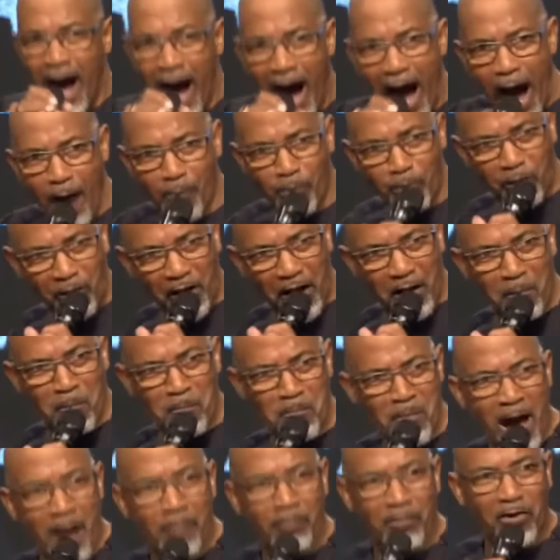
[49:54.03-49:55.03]
I'm
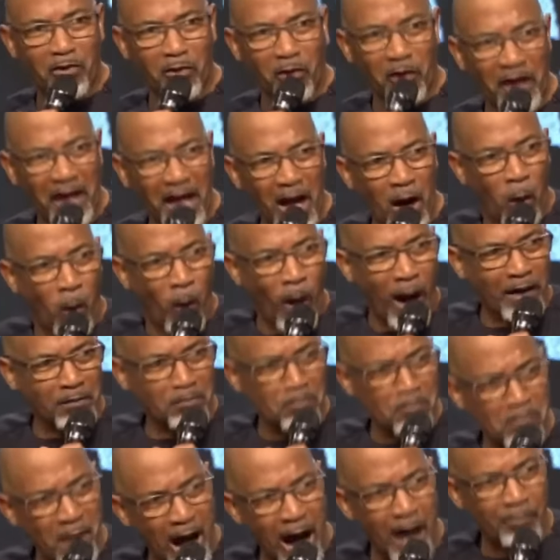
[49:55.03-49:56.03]
remembering what
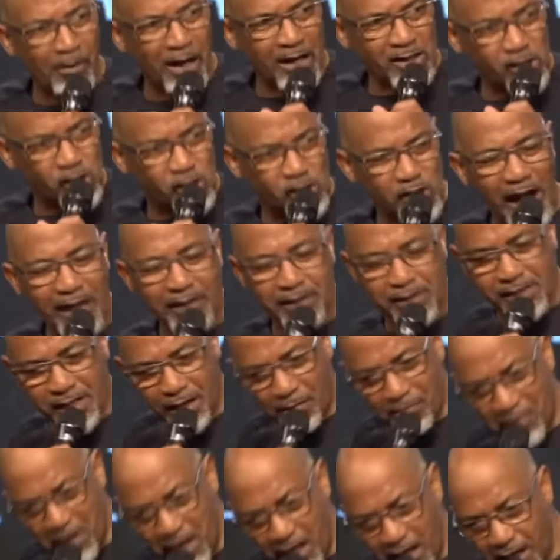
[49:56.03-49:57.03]
Mama said to
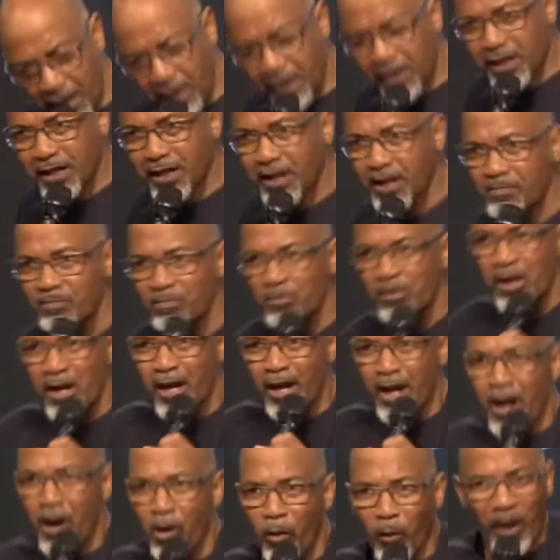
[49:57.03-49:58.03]
me
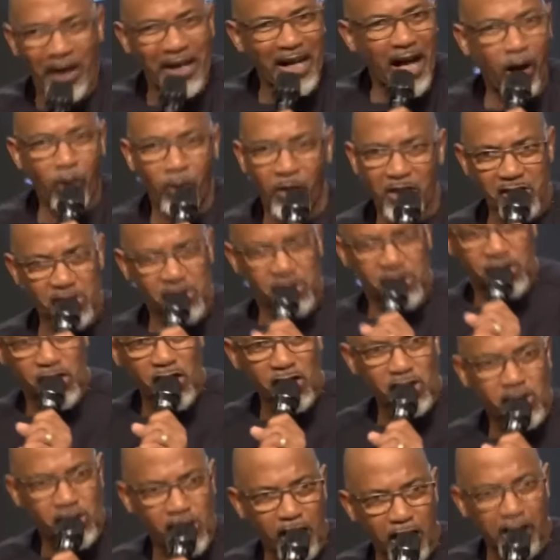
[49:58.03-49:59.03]
when I was
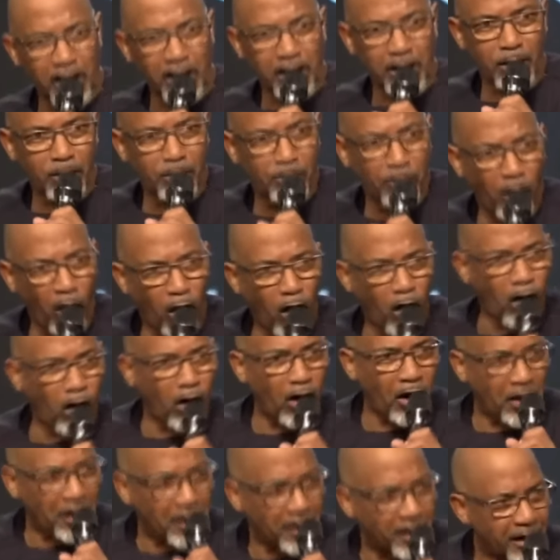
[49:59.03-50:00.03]
just a little
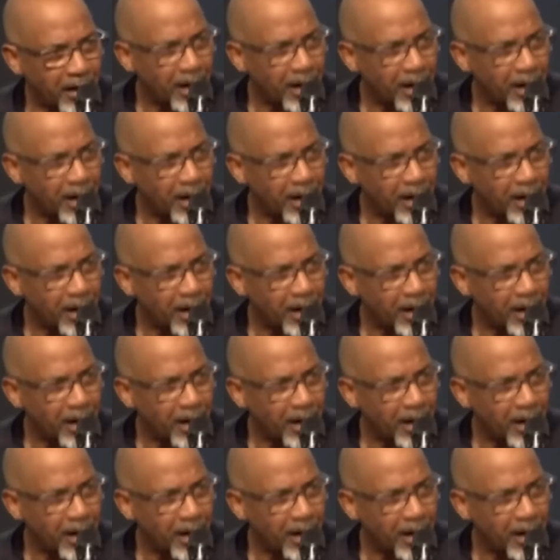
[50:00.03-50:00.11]
boy.